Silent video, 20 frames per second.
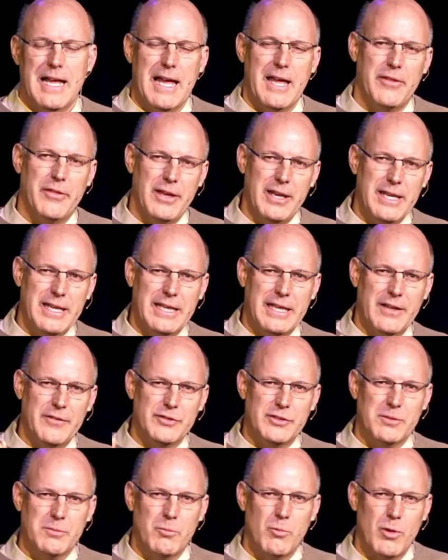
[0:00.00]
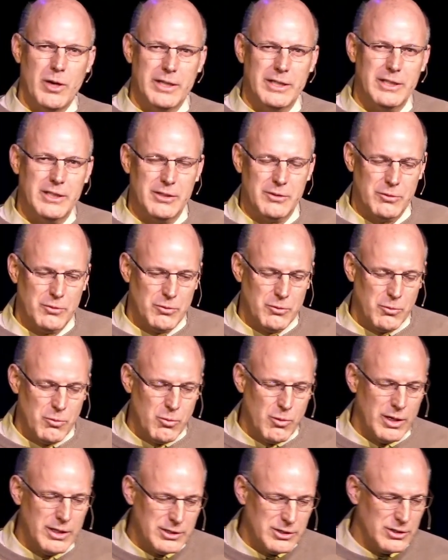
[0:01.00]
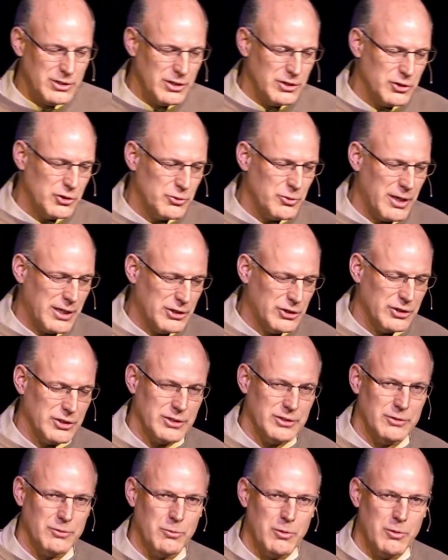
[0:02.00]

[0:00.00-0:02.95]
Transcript: And then he gives them one instruction.